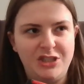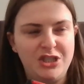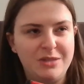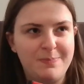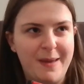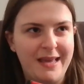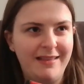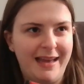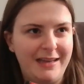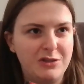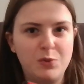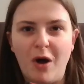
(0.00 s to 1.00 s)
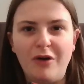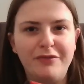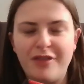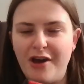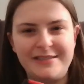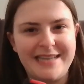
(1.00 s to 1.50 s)
She's beat like 12,
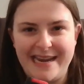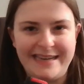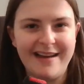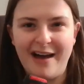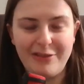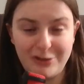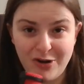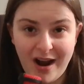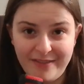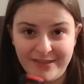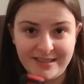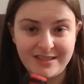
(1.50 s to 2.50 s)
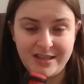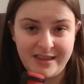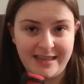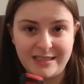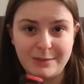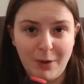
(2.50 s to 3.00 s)
13 other drivers to
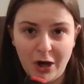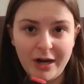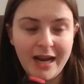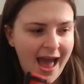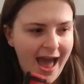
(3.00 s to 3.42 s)
that spot.